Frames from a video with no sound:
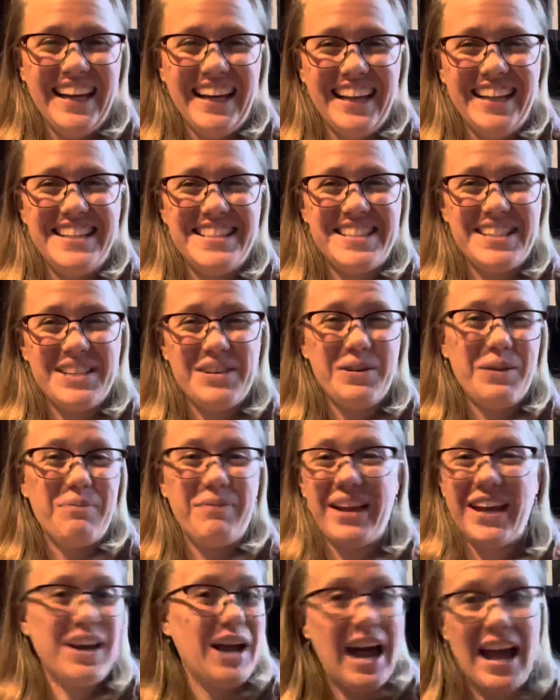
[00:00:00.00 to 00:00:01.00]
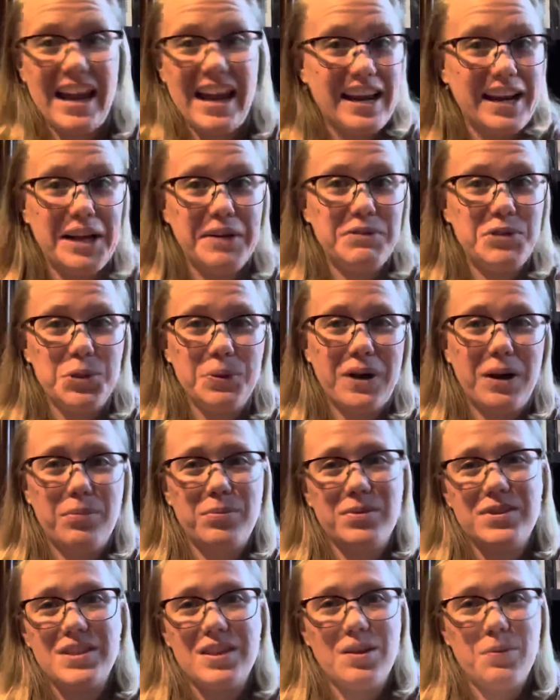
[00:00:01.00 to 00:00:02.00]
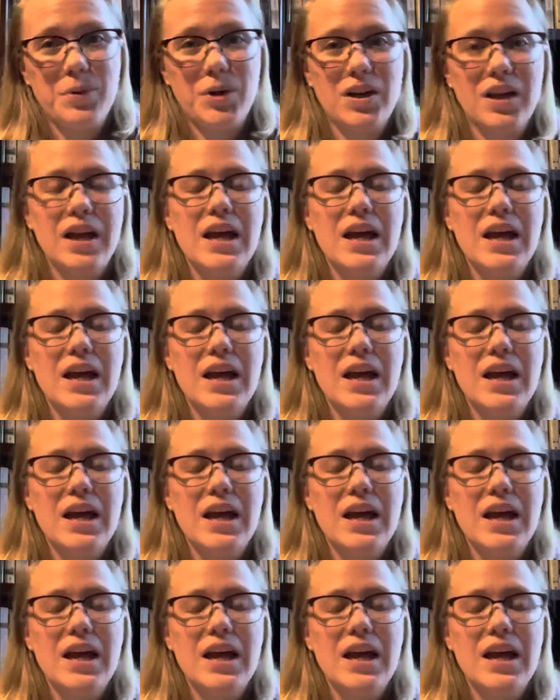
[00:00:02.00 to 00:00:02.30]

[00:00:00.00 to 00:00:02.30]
So I'm like, I can have 2 copies of the book.